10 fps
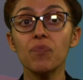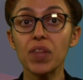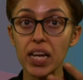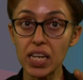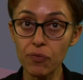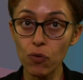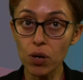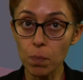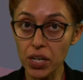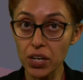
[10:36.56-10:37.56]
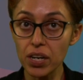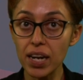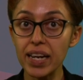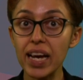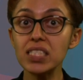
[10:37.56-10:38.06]
84
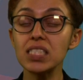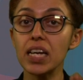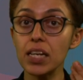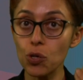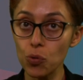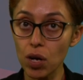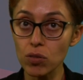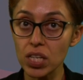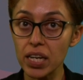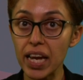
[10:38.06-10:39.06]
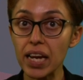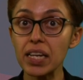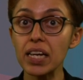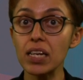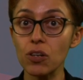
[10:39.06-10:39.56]
maternal deaths in
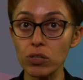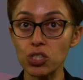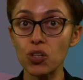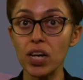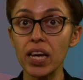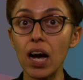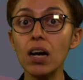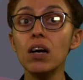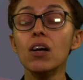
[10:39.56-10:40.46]
2018 in Australia